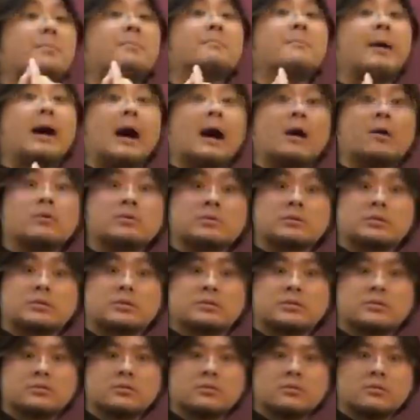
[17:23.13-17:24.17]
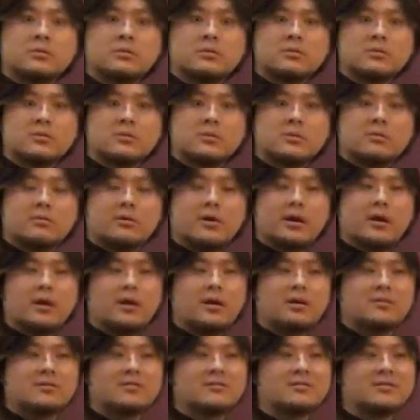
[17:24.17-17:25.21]
a mouse,
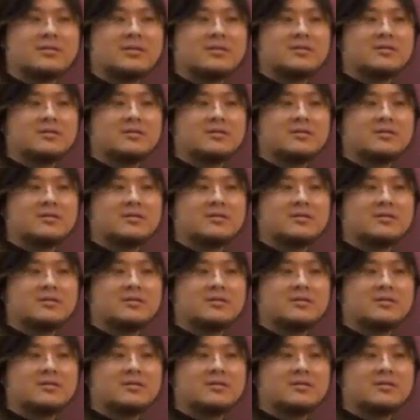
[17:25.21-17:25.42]
right?